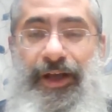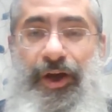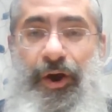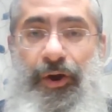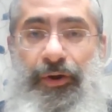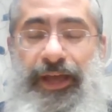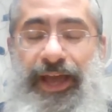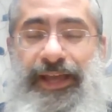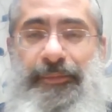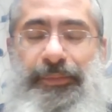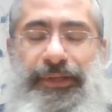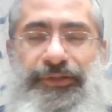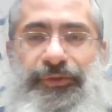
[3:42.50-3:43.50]
Okay,
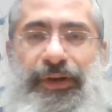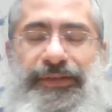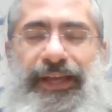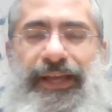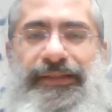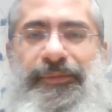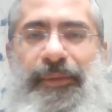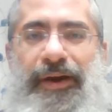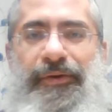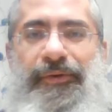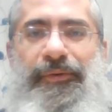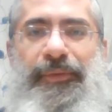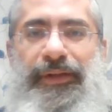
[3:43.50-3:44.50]
please join us again
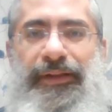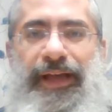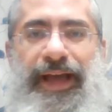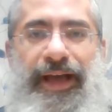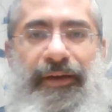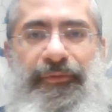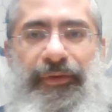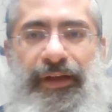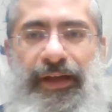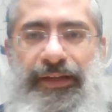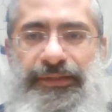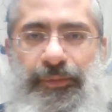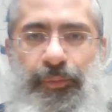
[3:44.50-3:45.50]
tomorrow. We'll have
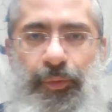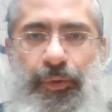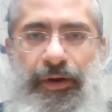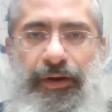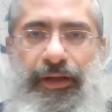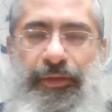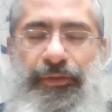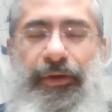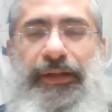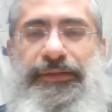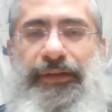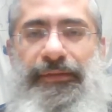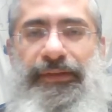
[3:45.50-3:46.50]
uh, some more uh,
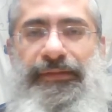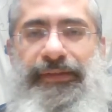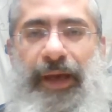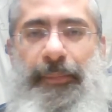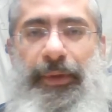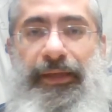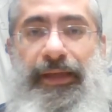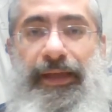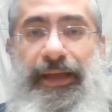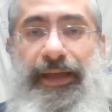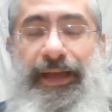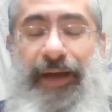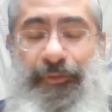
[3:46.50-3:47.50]
thoughts on this topic.
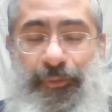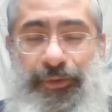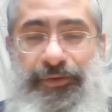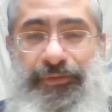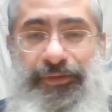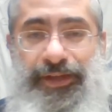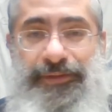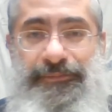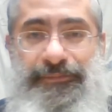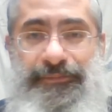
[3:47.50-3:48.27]
Have a wonderful day.